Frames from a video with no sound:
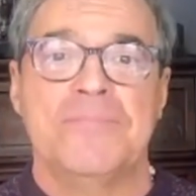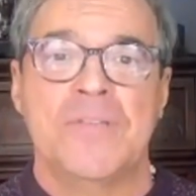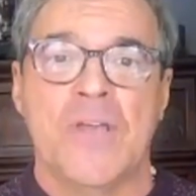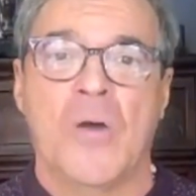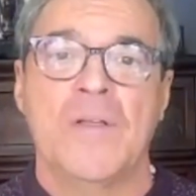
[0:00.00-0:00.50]

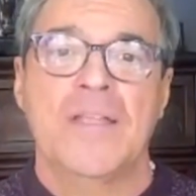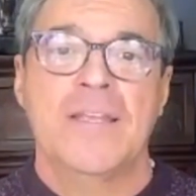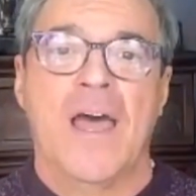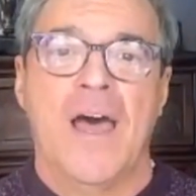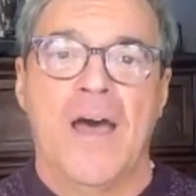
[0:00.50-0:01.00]
So
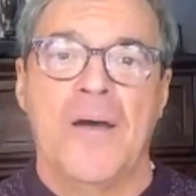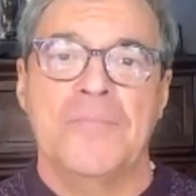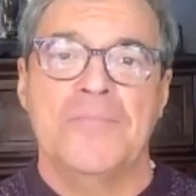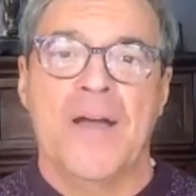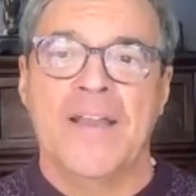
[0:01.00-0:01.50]

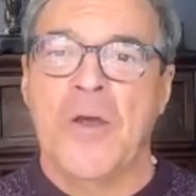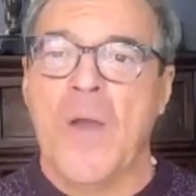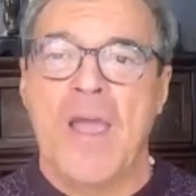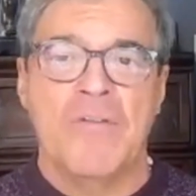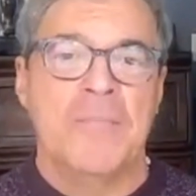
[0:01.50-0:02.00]
I
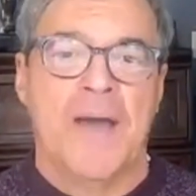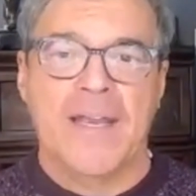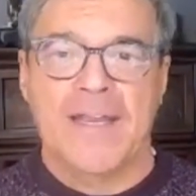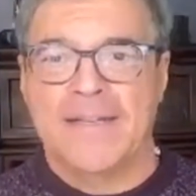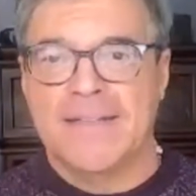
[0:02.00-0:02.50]
know
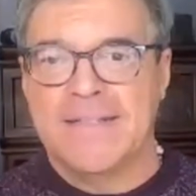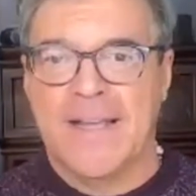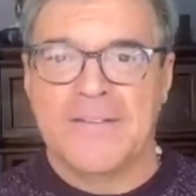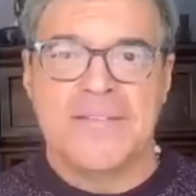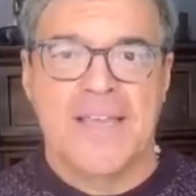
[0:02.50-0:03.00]
everybody, it
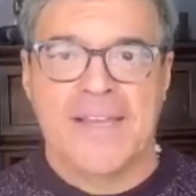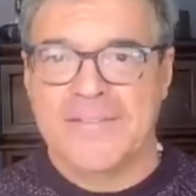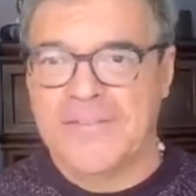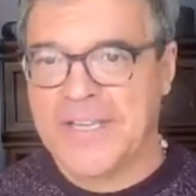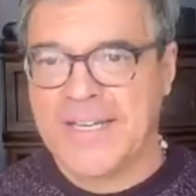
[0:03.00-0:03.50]
sounds
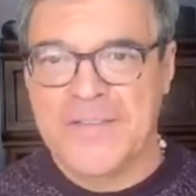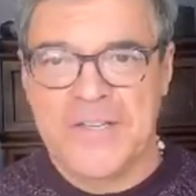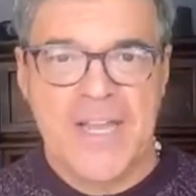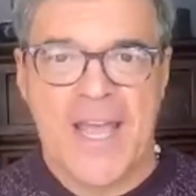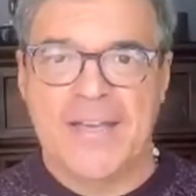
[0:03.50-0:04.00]
like, looking at
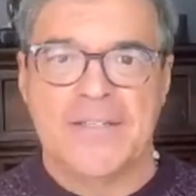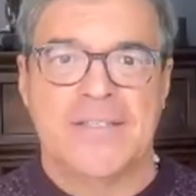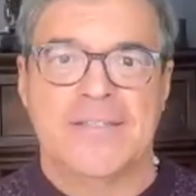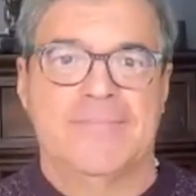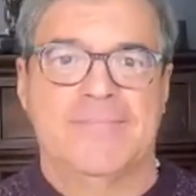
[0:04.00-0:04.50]
the chat,
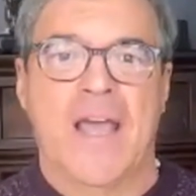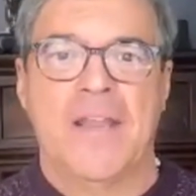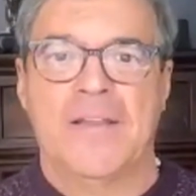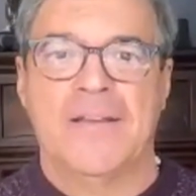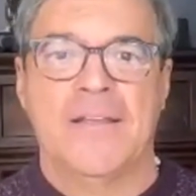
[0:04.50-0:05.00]
just
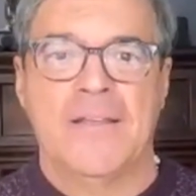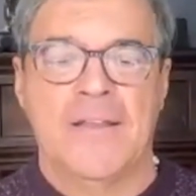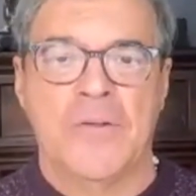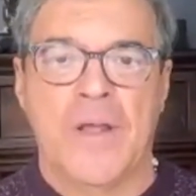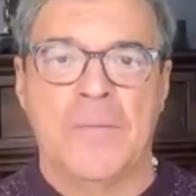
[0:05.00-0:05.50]
had an
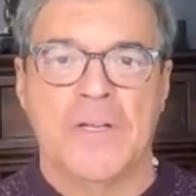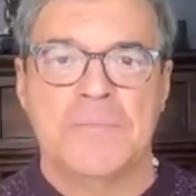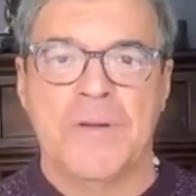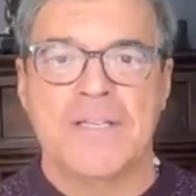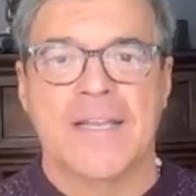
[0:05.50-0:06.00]
incredible
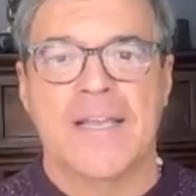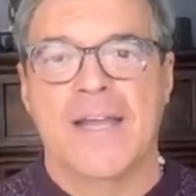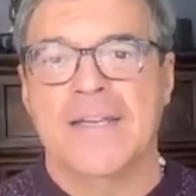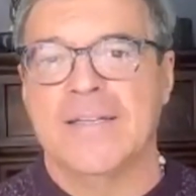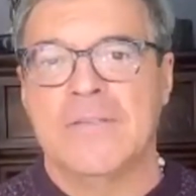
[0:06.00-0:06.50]
experience like
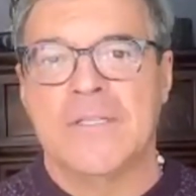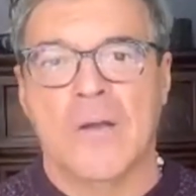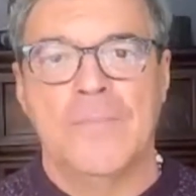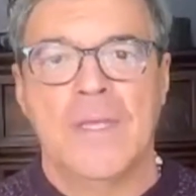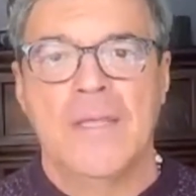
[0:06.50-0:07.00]
I did.
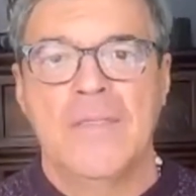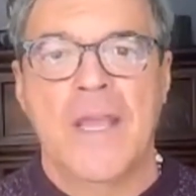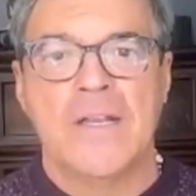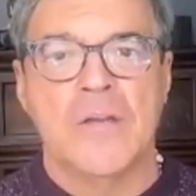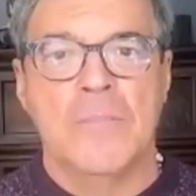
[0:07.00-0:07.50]
So
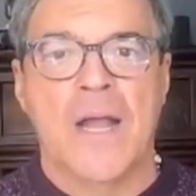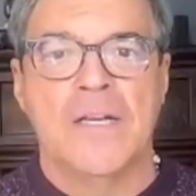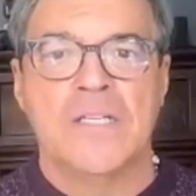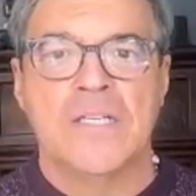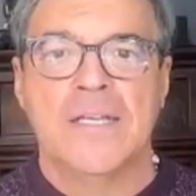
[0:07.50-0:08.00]
thanks so
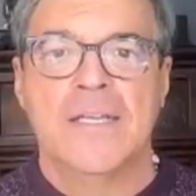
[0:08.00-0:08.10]
much.